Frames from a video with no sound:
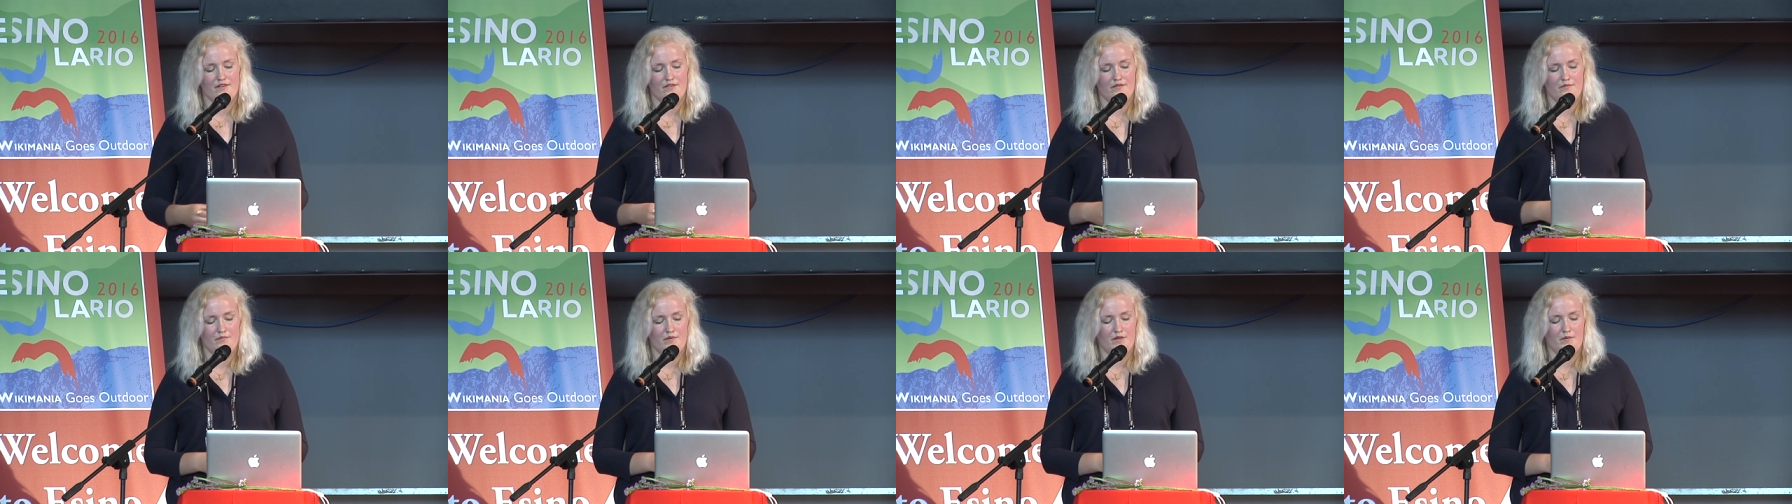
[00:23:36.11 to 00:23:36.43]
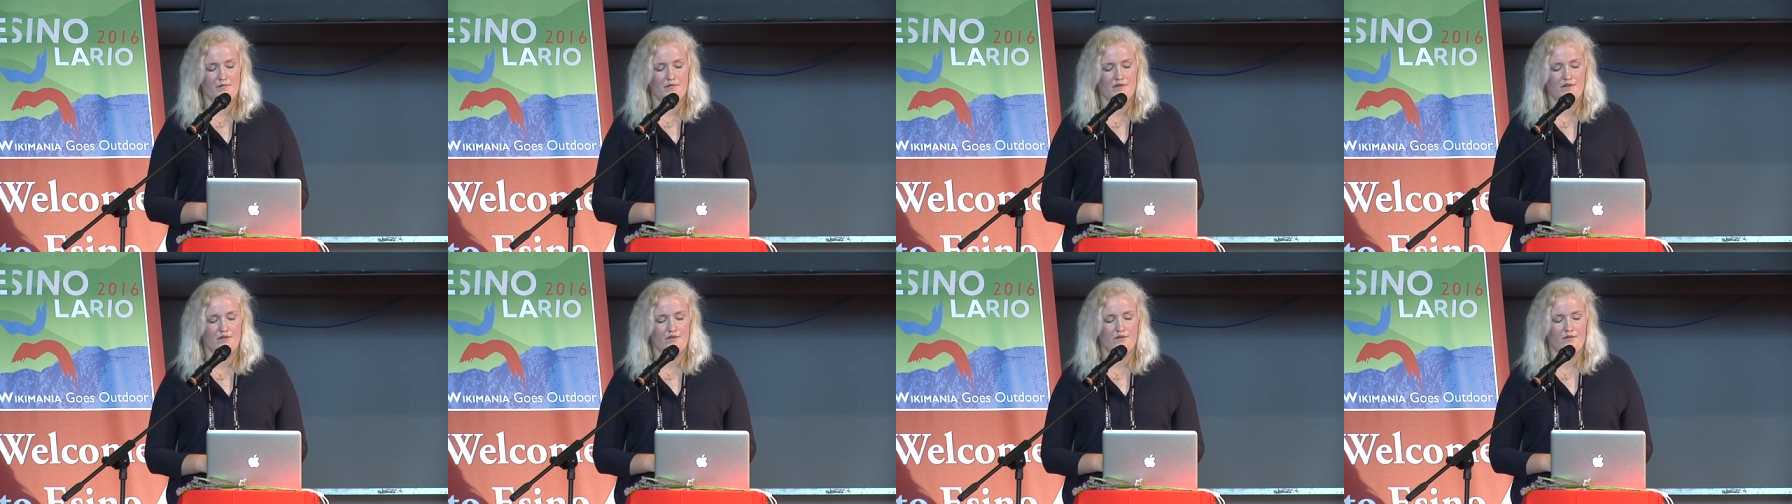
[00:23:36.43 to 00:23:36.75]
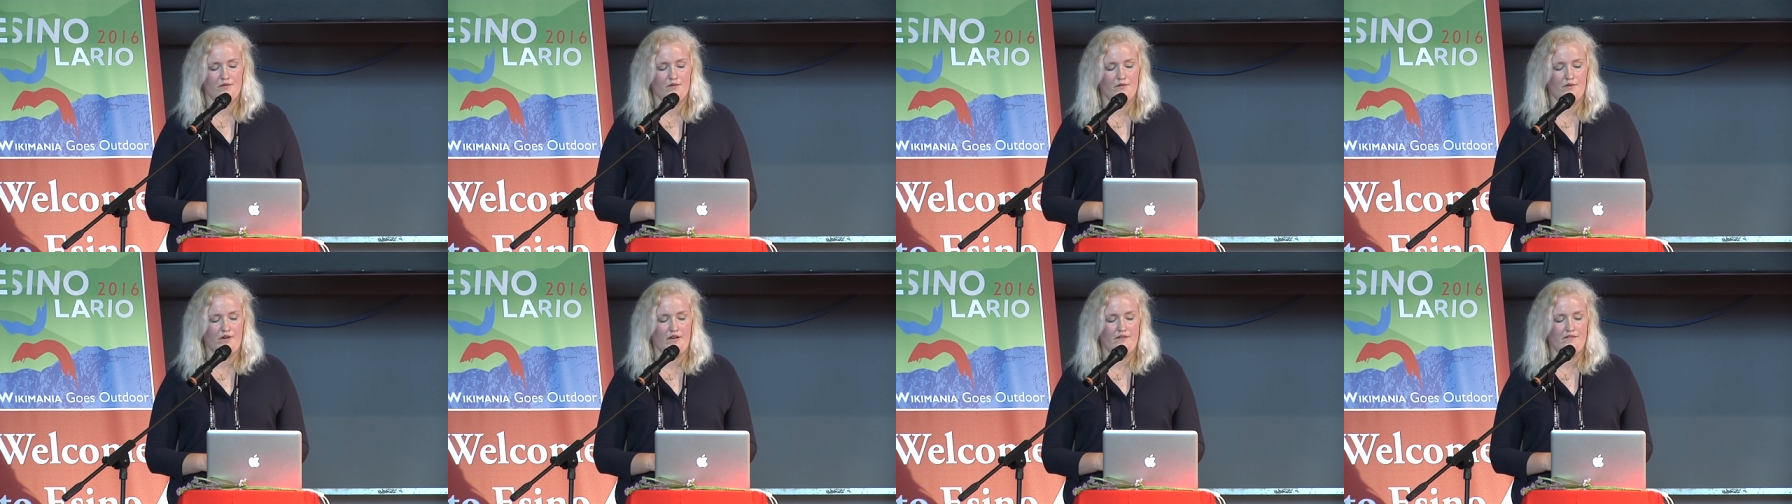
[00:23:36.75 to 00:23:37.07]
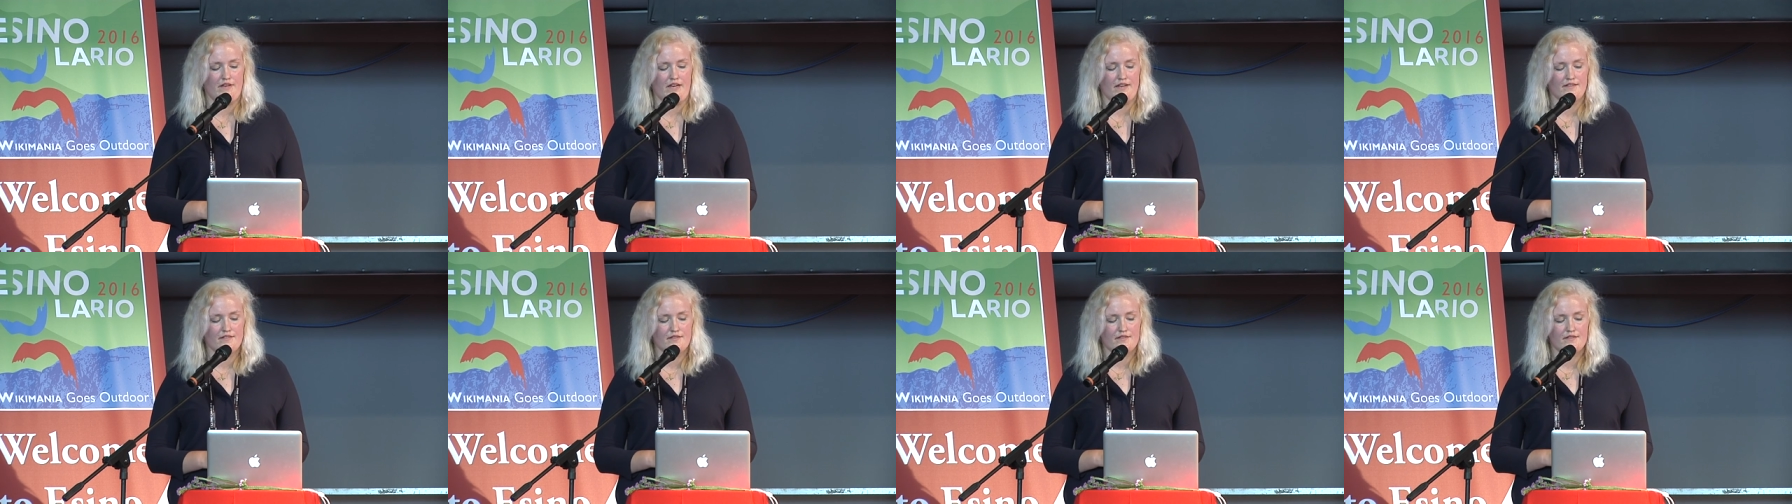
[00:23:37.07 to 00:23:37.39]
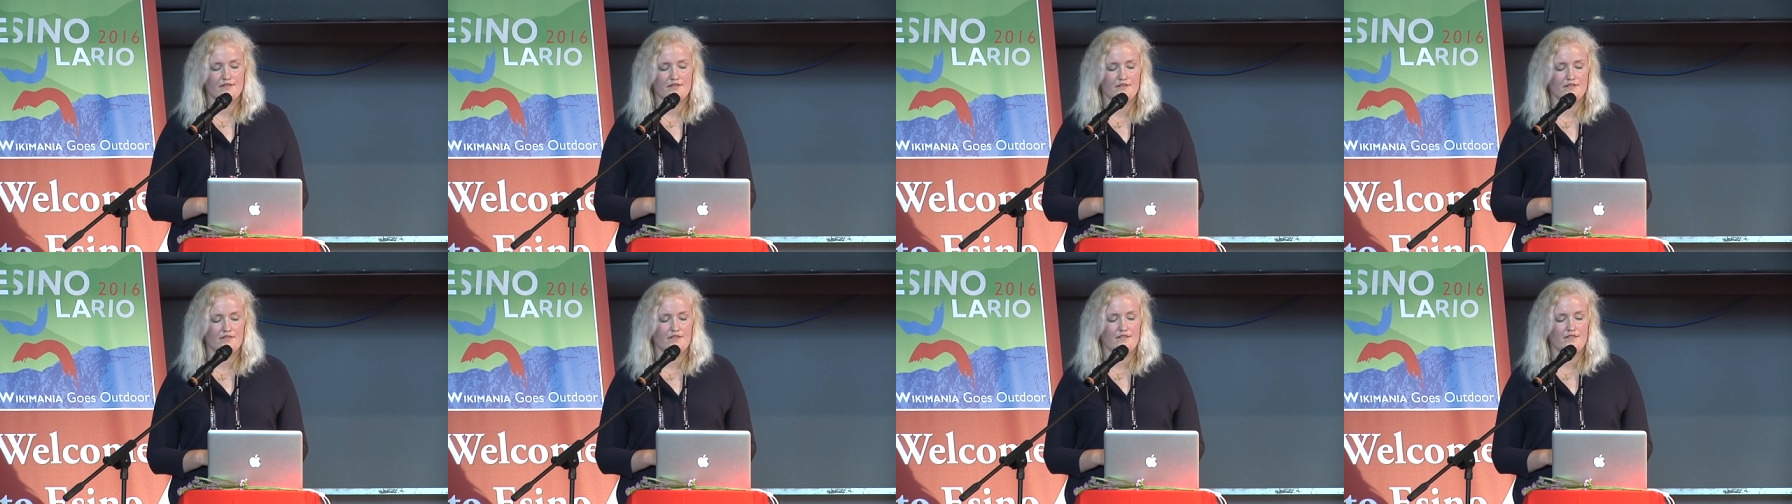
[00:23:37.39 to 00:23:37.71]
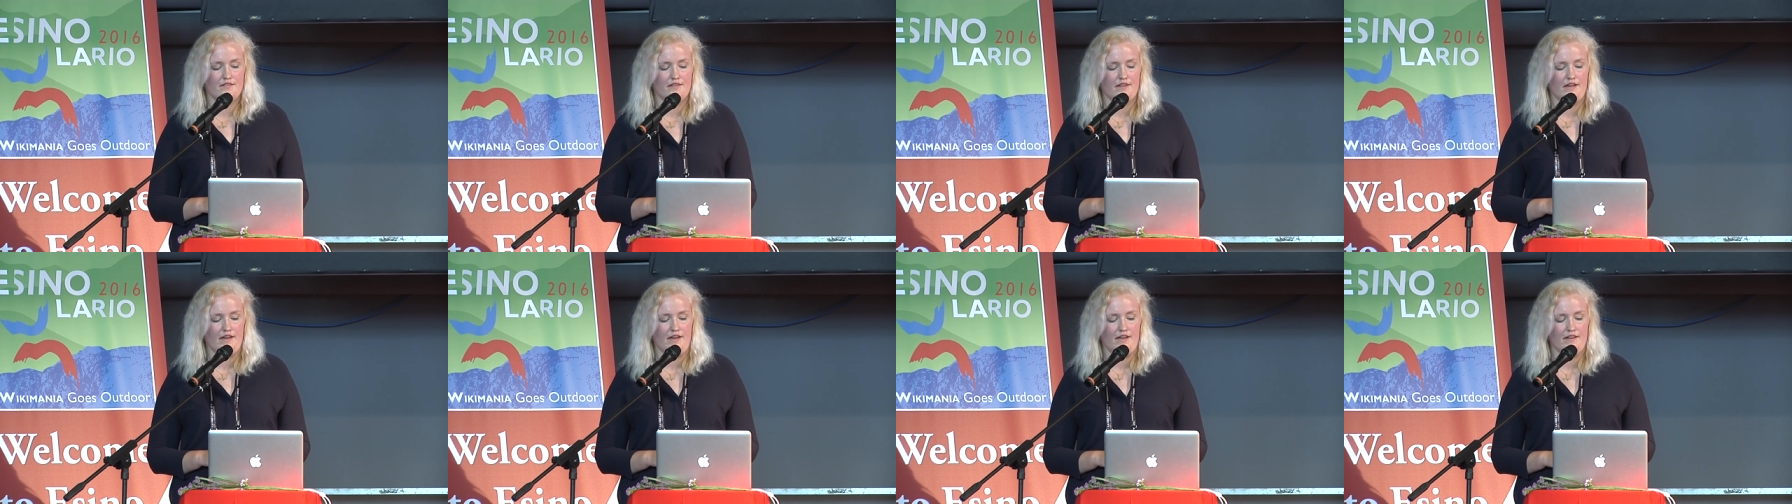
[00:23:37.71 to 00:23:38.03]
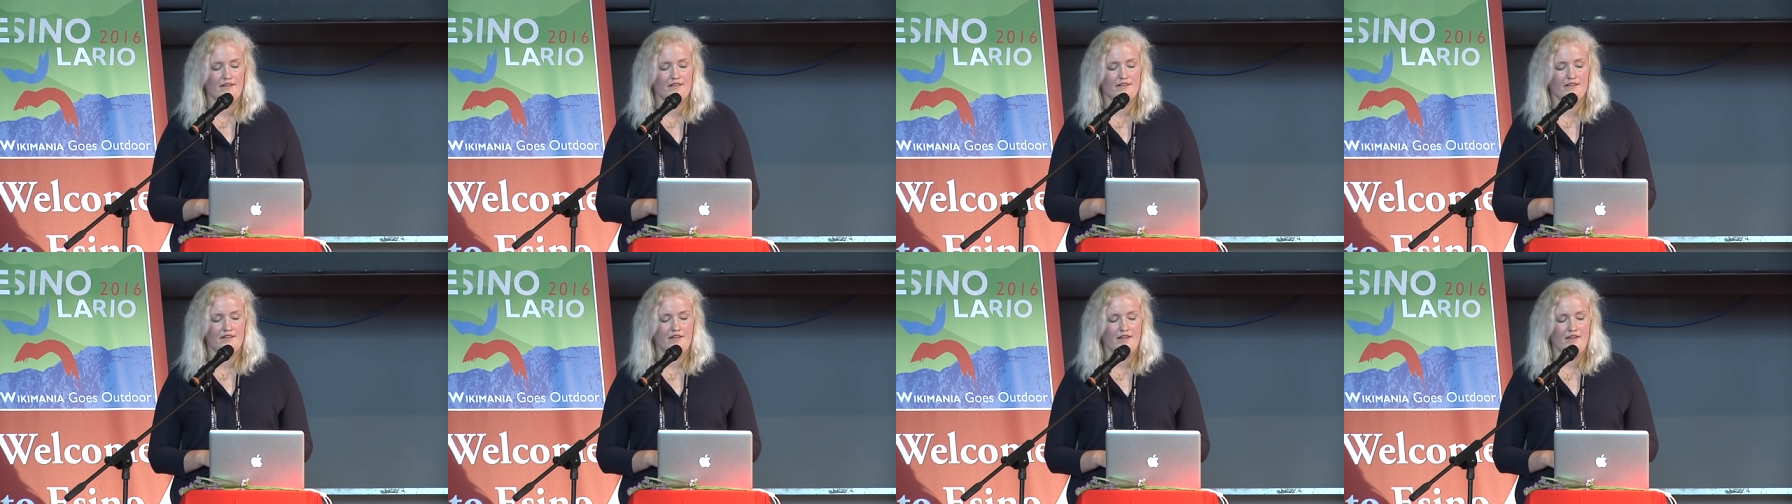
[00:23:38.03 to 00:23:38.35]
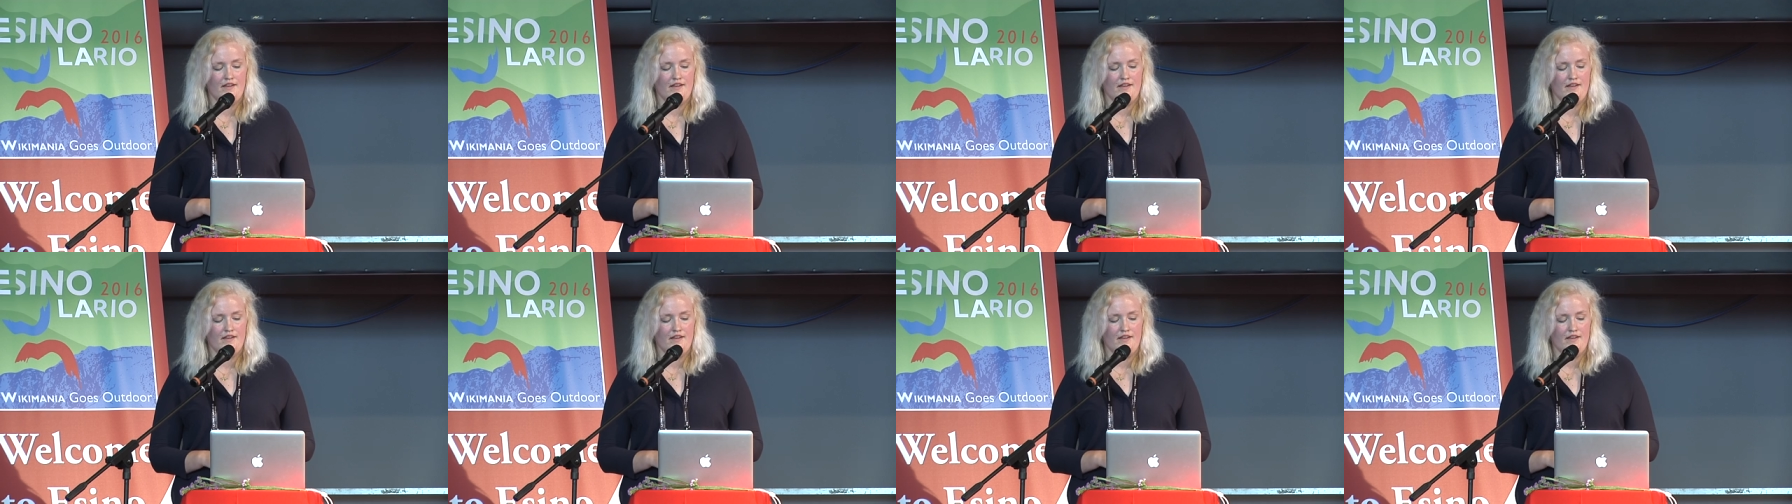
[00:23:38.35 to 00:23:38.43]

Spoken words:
of people who have access to the site,